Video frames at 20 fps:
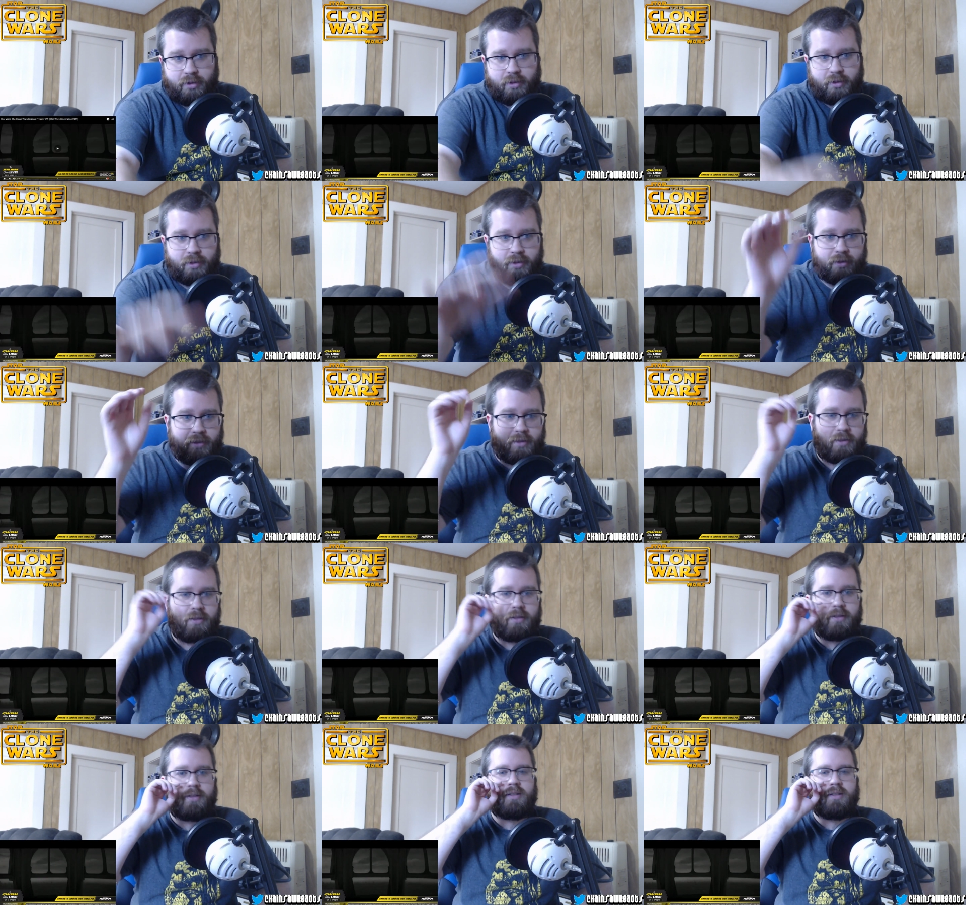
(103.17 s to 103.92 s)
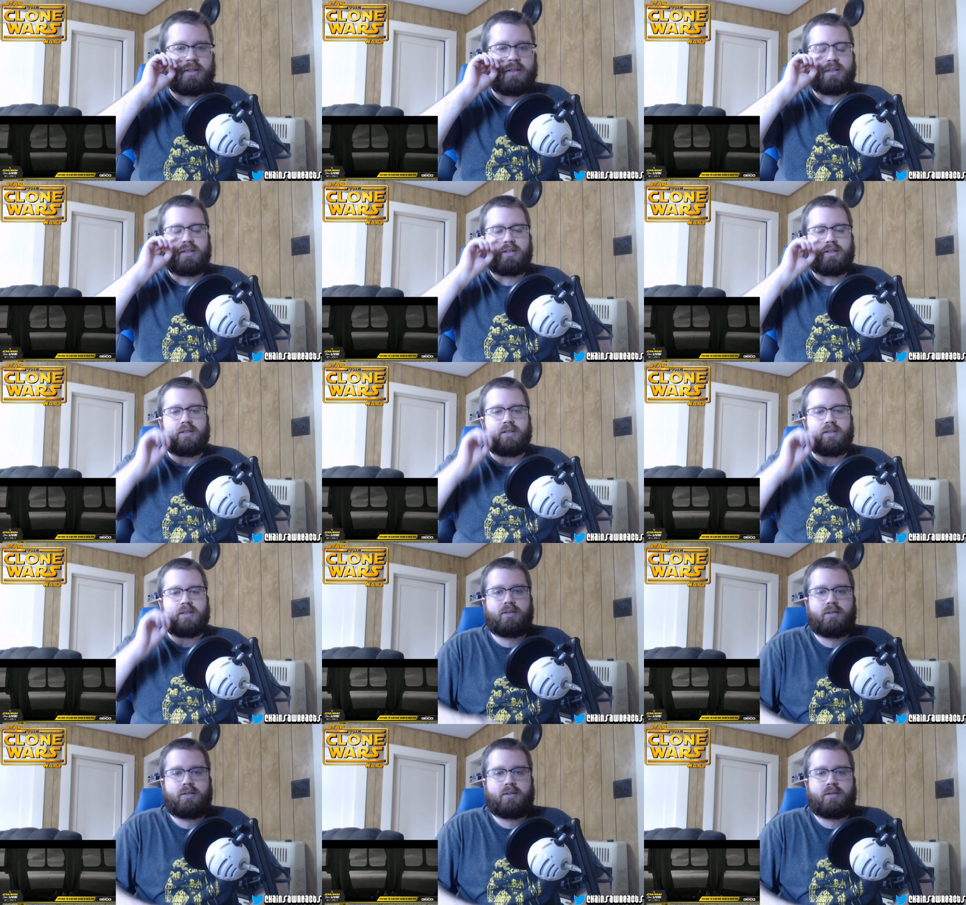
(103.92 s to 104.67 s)

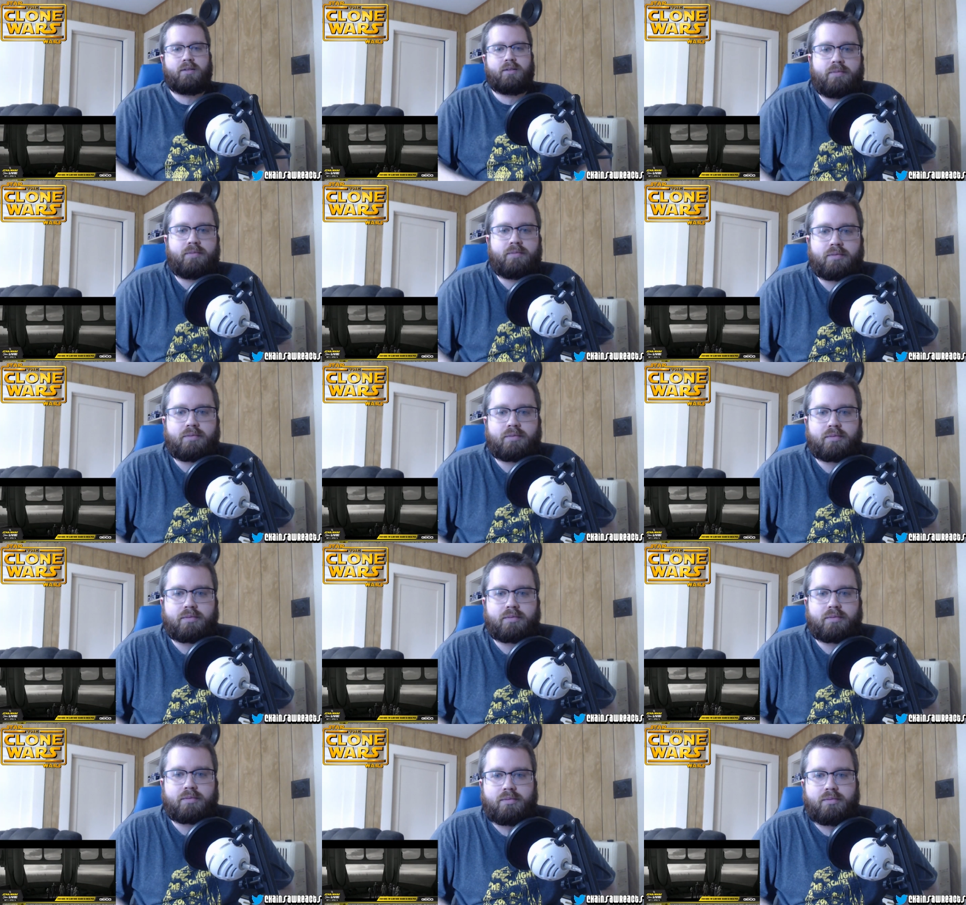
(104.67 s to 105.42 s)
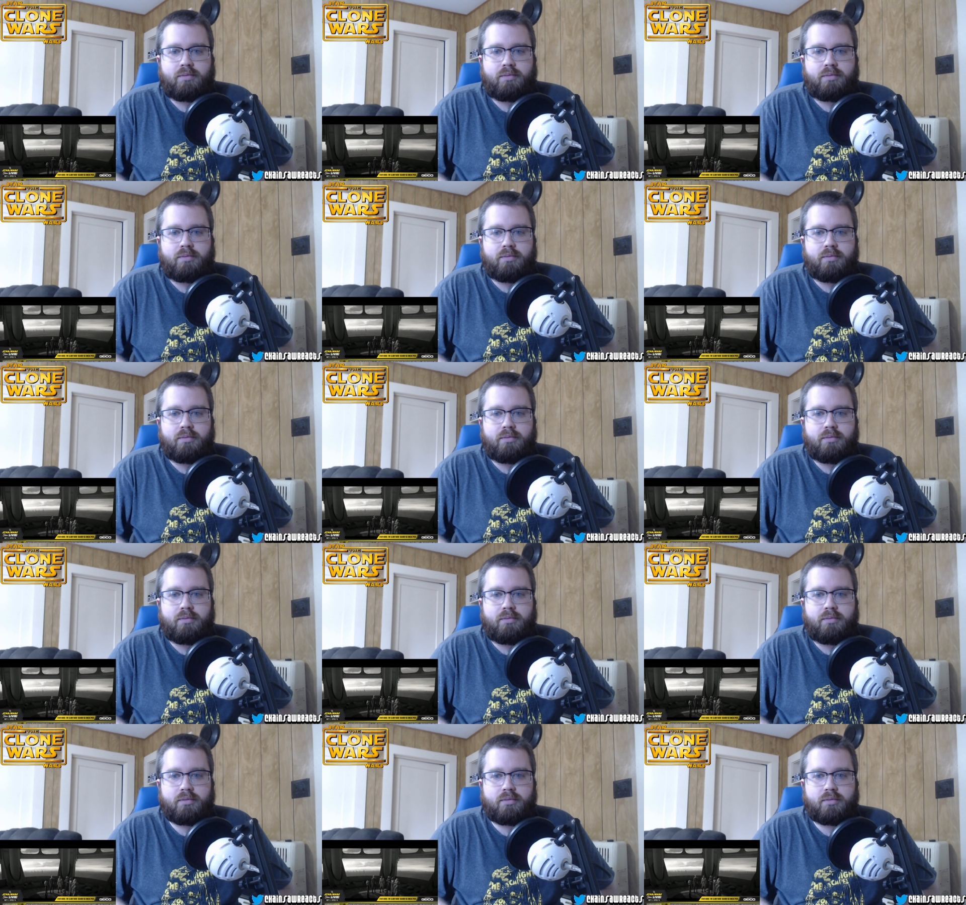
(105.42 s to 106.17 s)

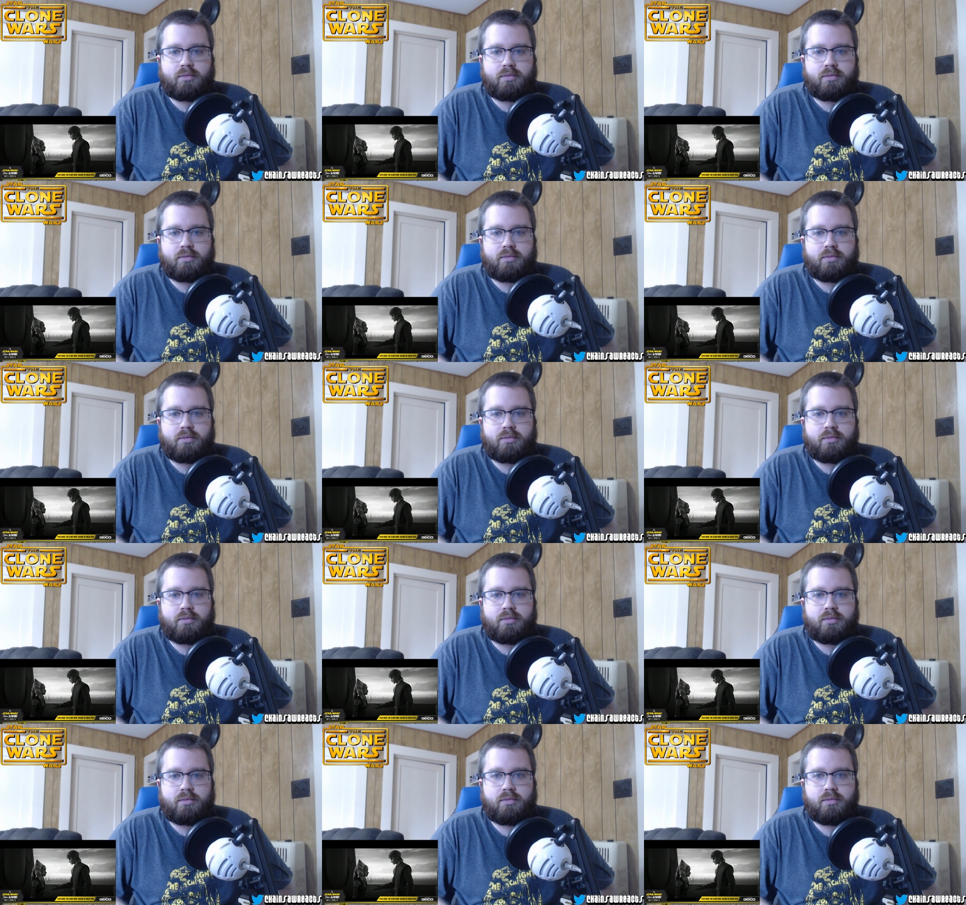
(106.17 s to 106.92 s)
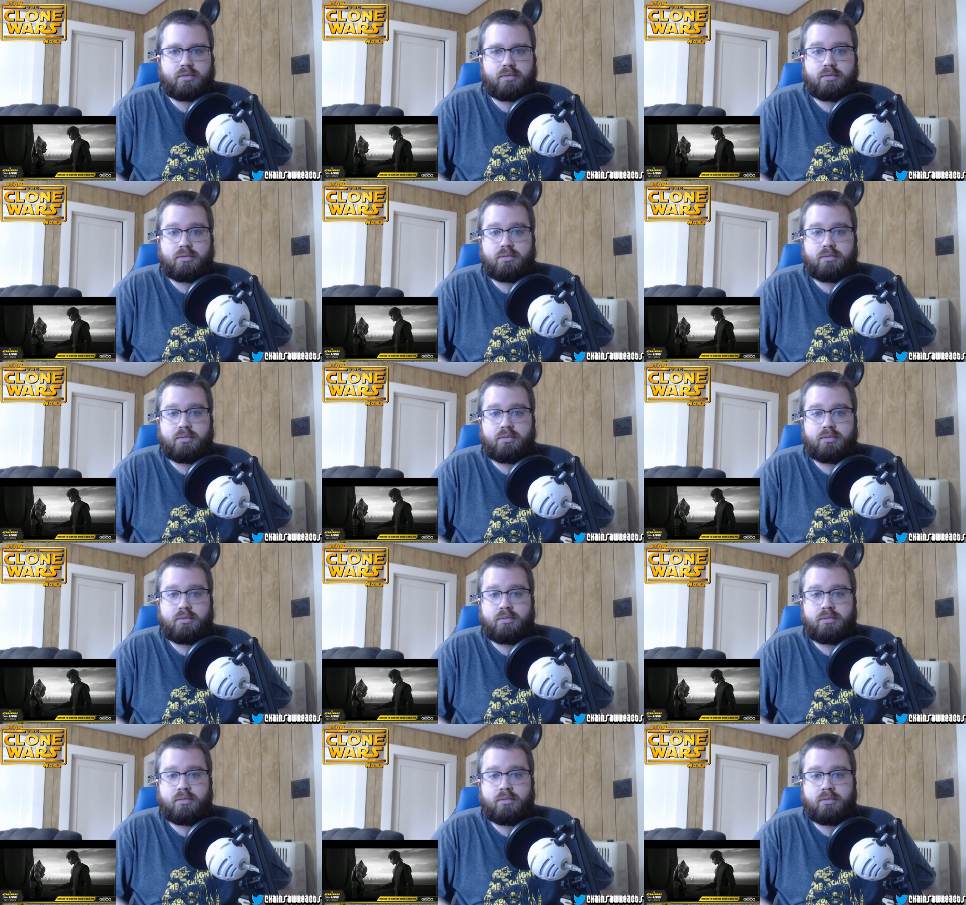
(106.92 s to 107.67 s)

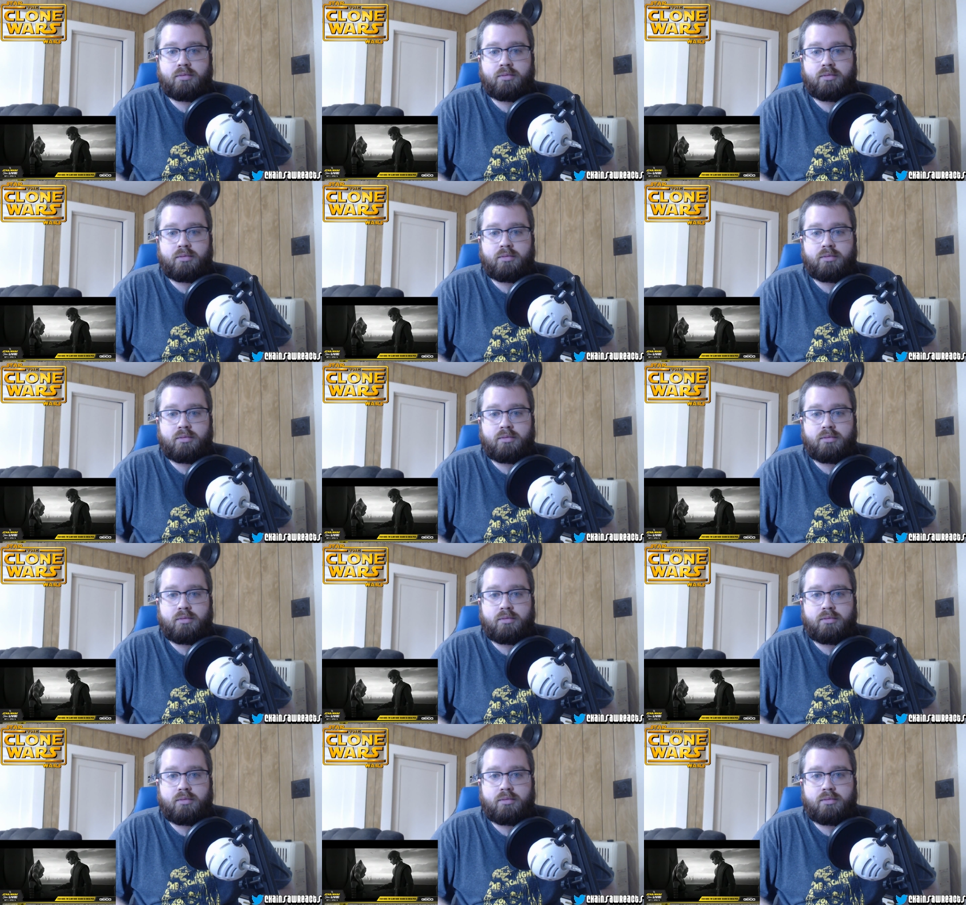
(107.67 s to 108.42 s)
Nothing is said.